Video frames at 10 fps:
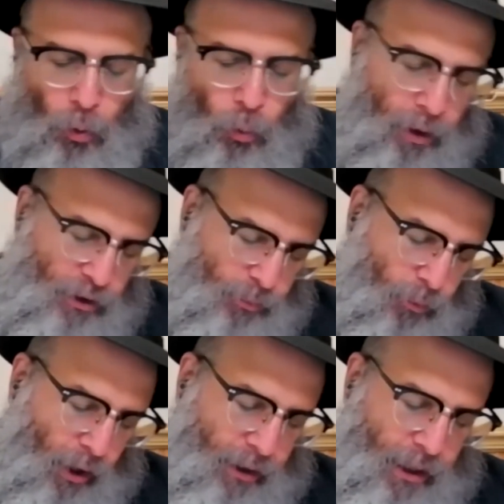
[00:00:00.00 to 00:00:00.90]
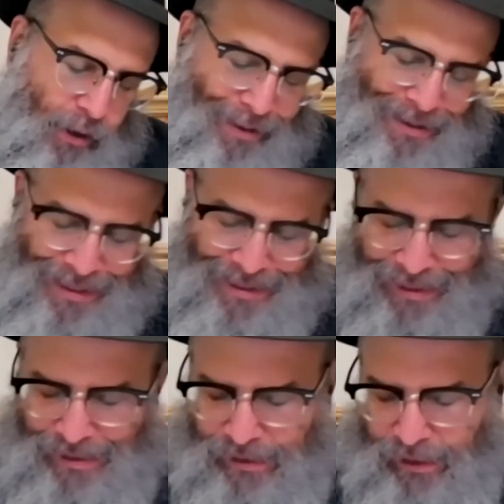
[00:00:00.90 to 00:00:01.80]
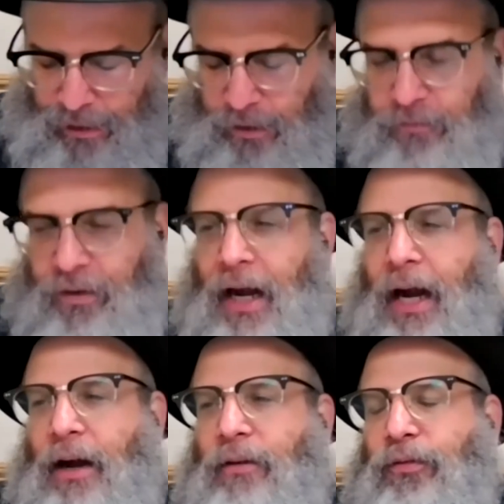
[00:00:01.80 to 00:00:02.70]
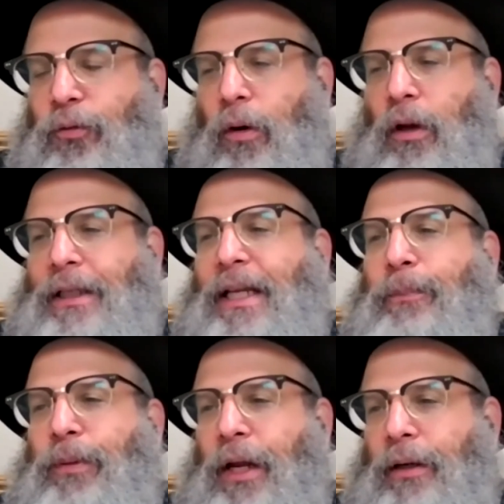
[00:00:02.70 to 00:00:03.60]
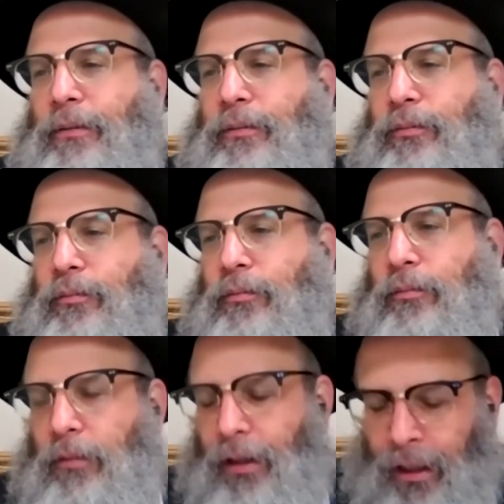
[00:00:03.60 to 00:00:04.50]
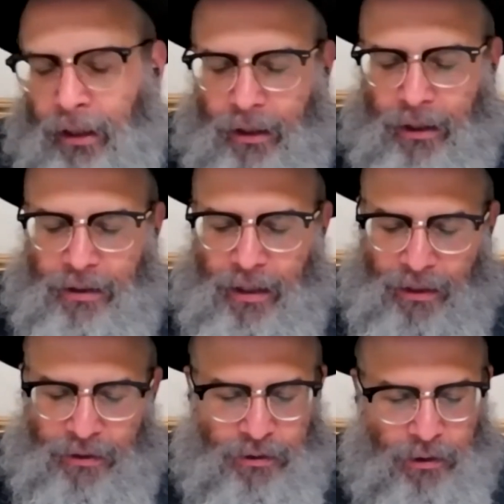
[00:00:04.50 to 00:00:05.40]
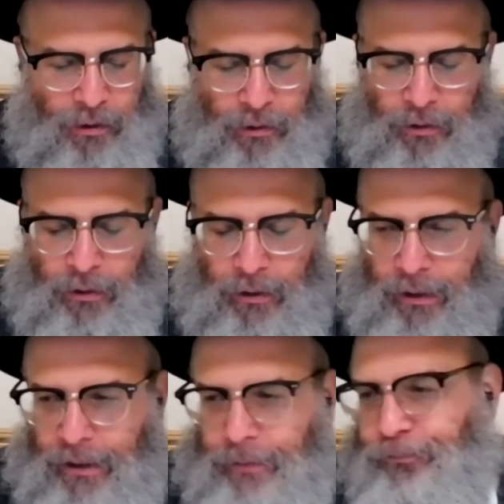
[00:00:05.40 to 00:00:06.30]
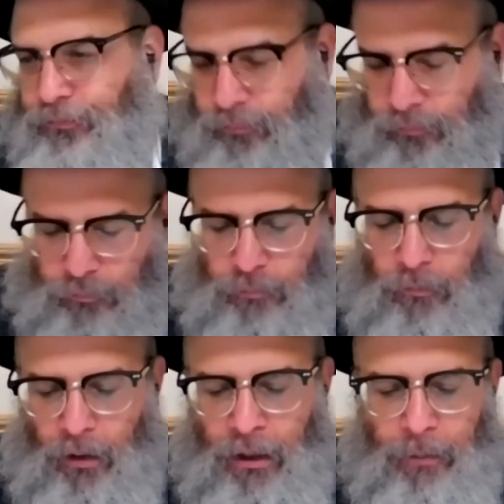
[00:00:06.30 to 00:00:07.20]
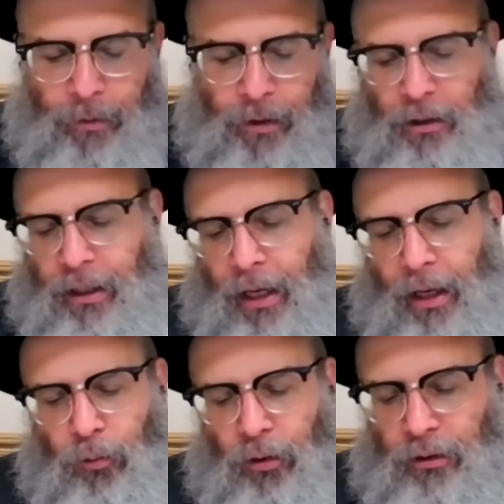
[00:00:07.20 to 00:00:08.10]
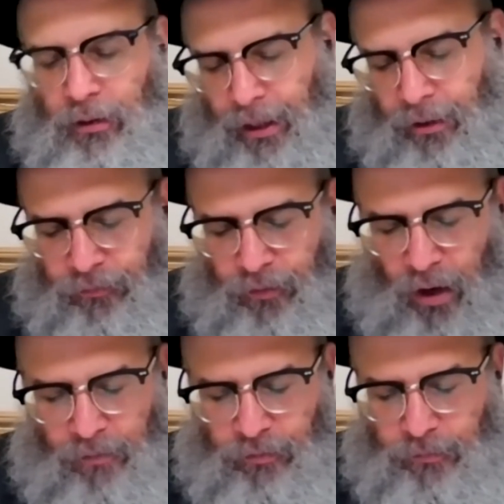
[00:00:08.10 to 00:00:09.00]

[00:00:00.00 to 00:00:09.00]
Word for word: what is marked here as the 16th of Av for a leap year. Chitas. Um, in the middle again, we're in letter five.